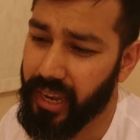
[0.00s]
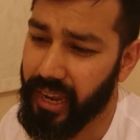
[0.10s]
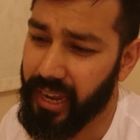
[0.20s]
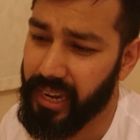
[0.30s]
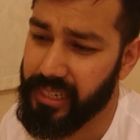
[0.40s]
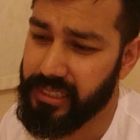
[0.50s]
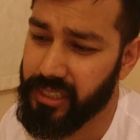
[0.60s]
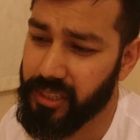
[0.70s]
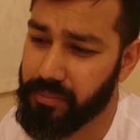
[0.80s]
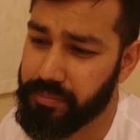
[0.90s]
And
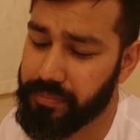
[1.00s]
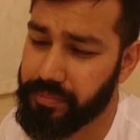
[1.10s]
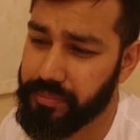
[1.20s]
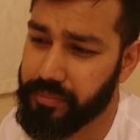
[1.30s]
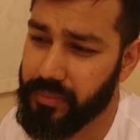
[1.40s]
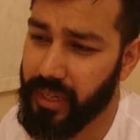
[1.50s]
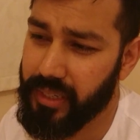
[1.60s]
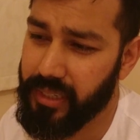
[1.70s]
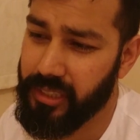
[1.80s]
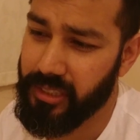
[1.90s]

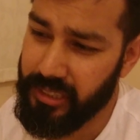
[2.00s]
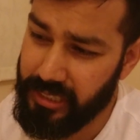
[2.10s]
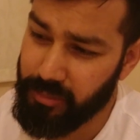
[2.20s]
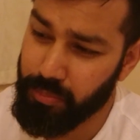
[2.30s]
this